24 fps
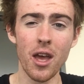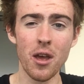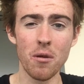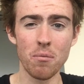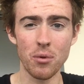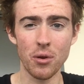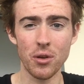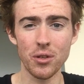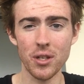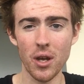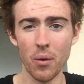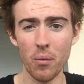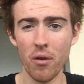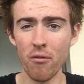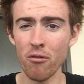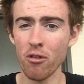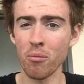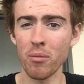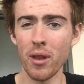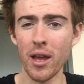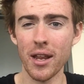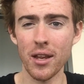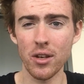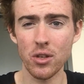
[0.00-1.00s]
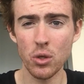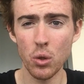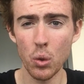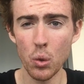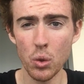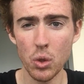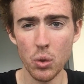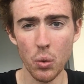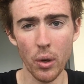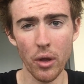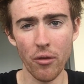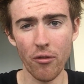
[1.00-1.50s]
because I went from like a
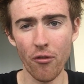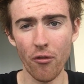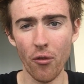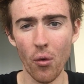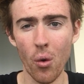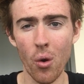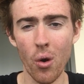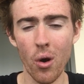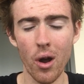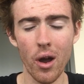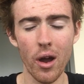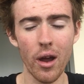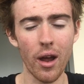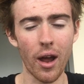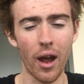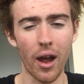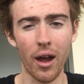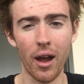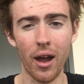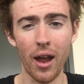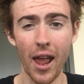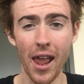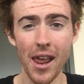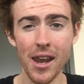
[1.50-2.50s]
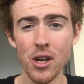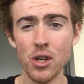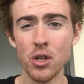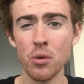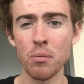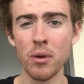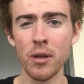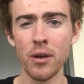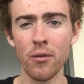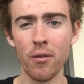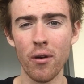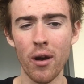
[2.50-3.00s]
2:24 800
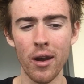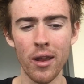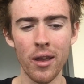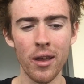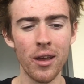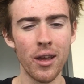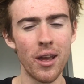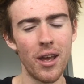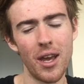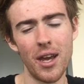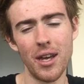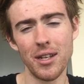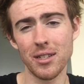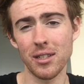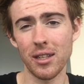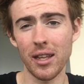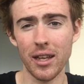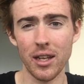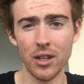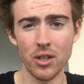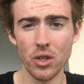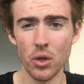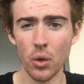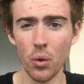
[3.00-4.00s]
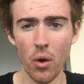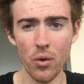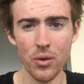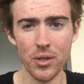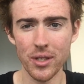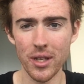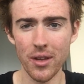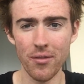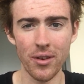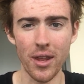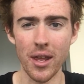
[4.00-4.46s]
meter runner to like a 2:07